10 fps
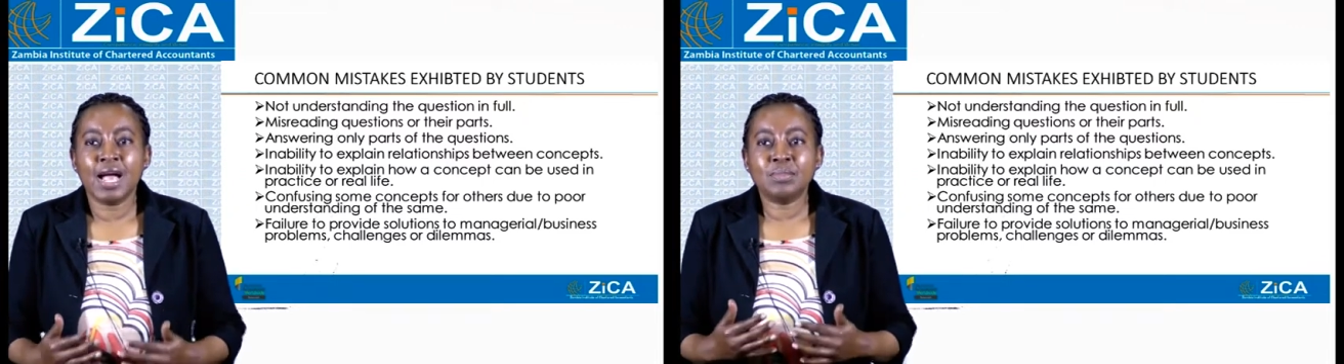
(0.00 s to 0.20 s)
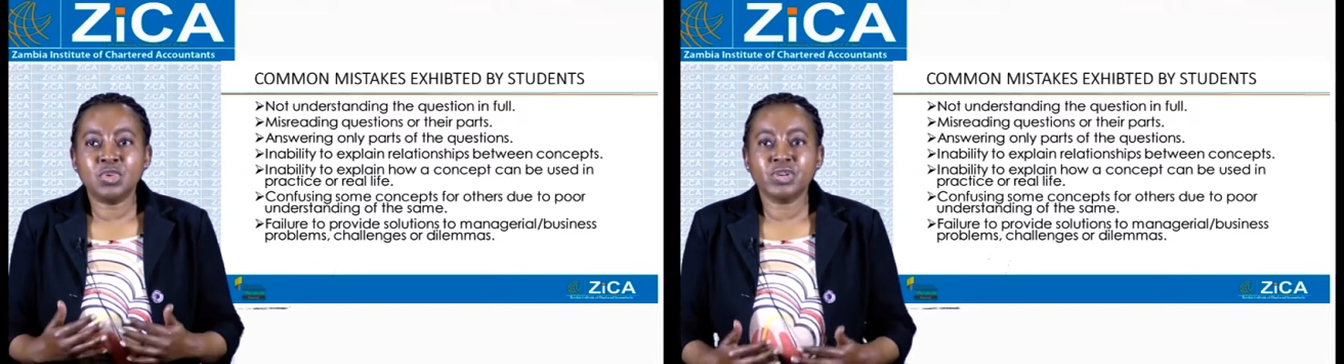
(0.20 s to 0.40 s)

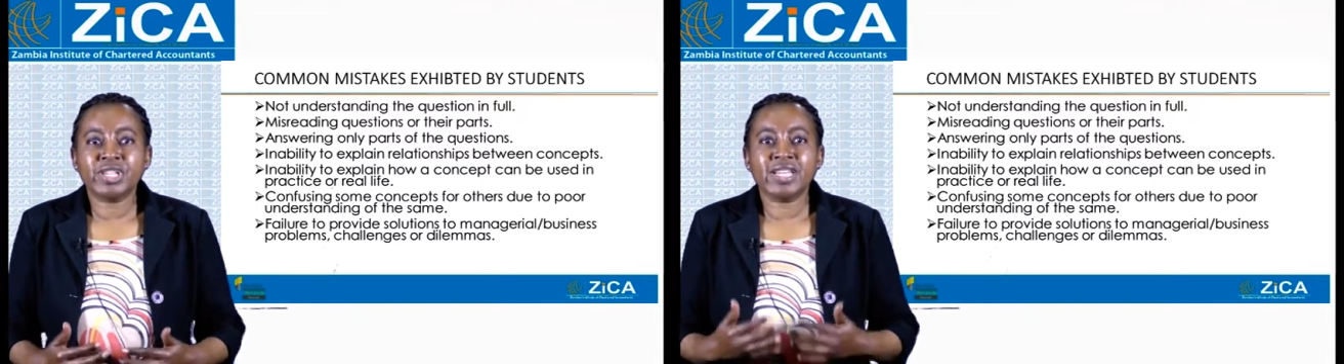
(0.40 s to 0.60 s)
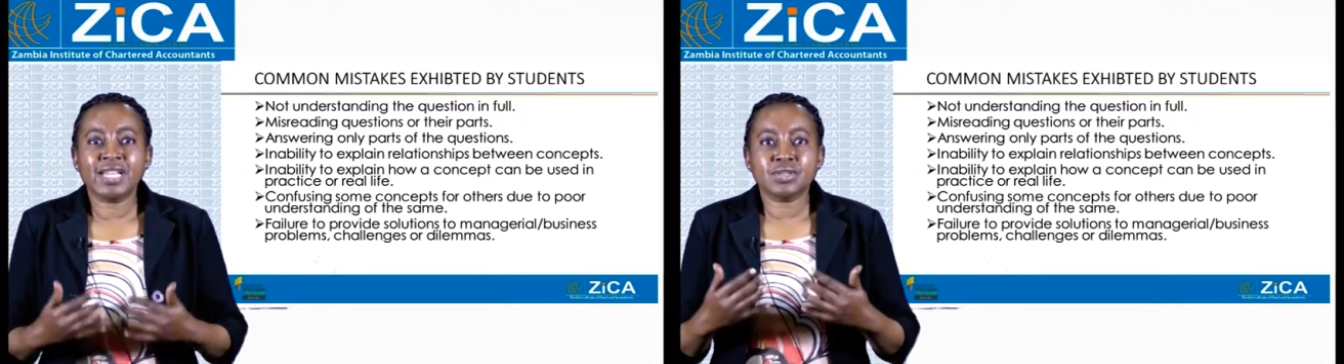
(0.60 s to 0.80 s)
I'm
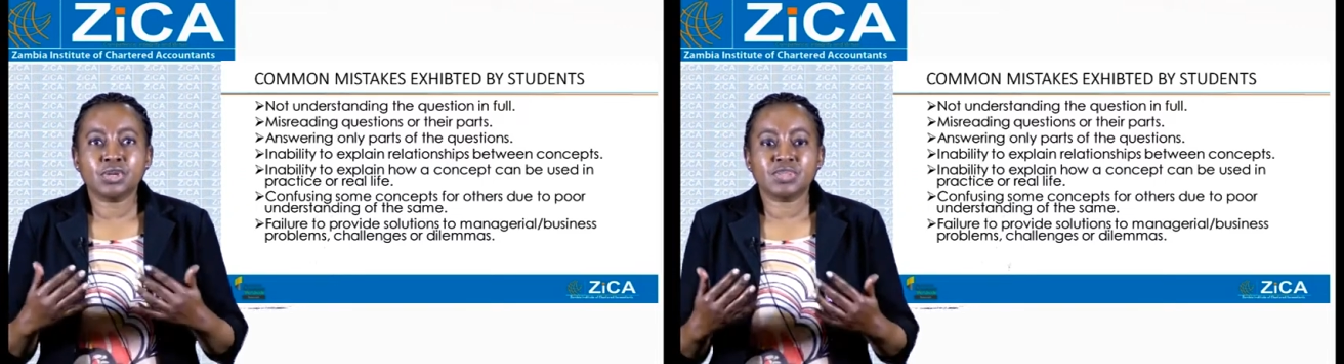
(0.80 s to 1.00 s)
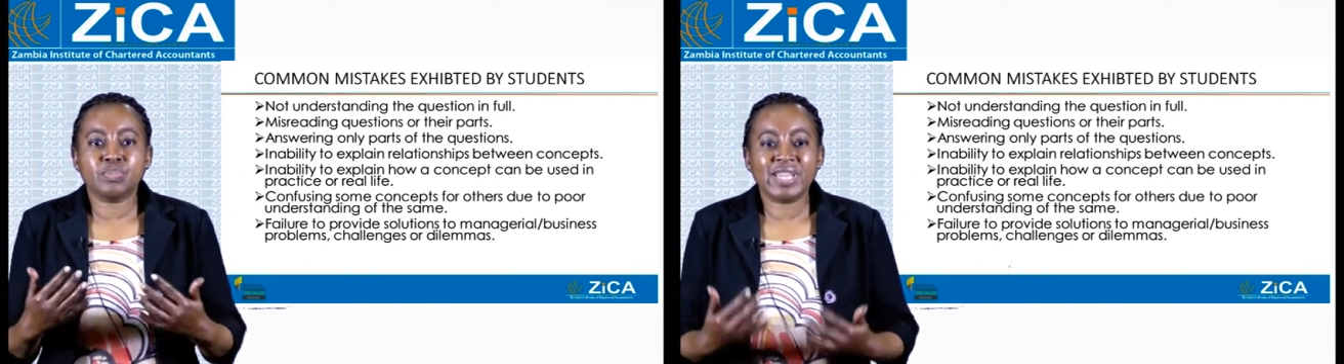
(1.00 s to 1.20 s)
looking at
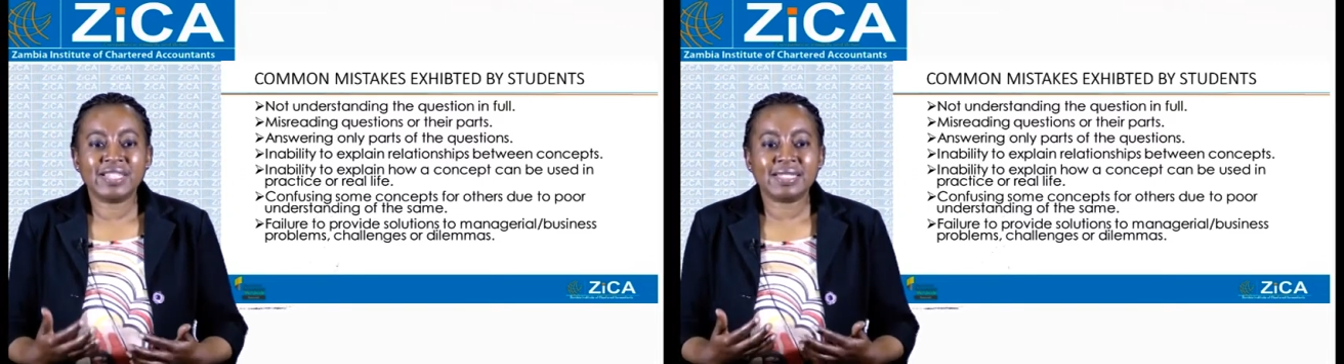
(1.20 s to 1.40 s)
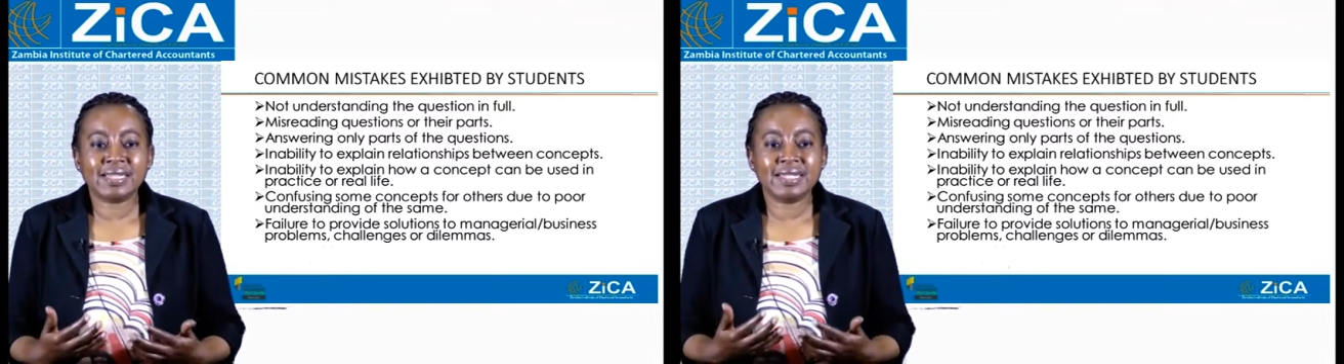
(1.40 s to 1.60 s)
those
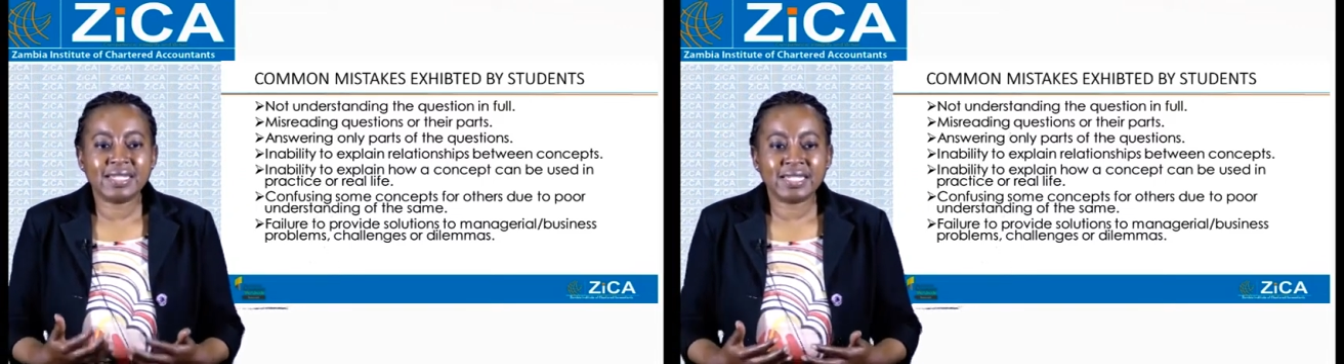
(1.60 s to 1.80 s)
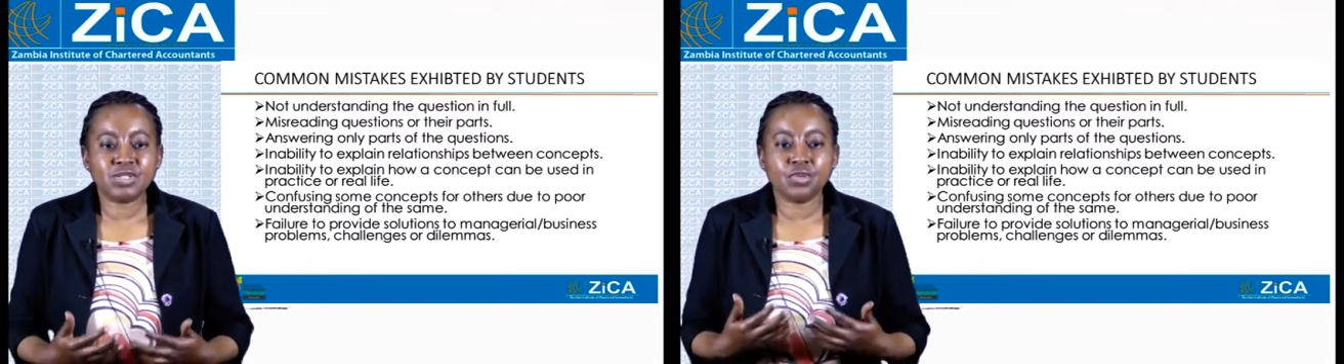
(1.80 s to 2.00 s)
basic
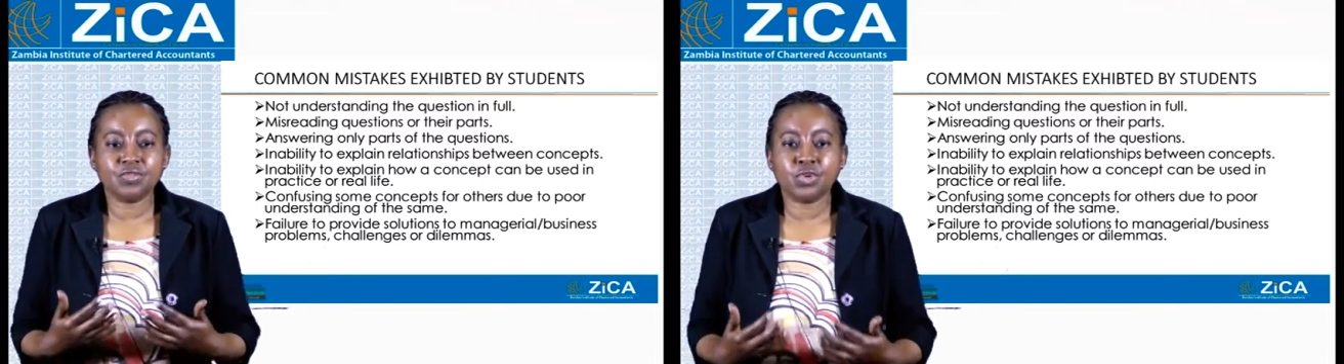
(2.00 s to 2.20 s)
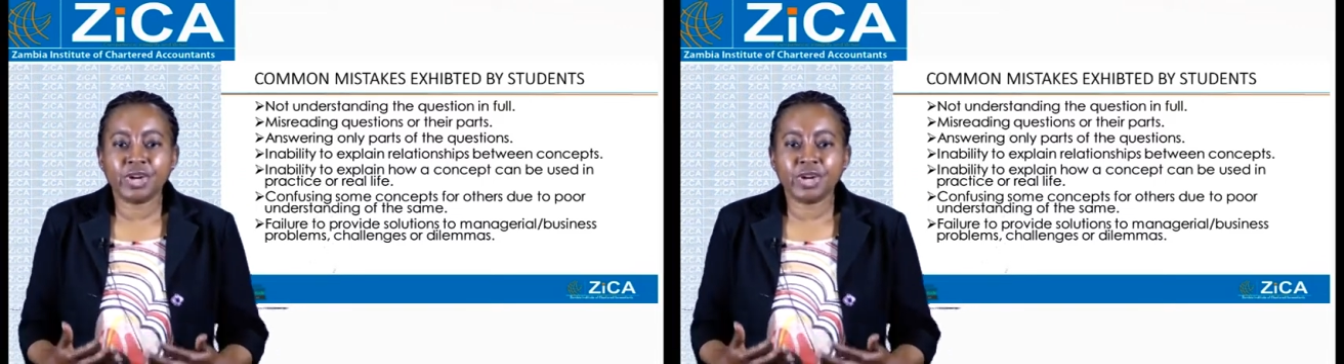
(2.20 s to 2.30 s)
needs of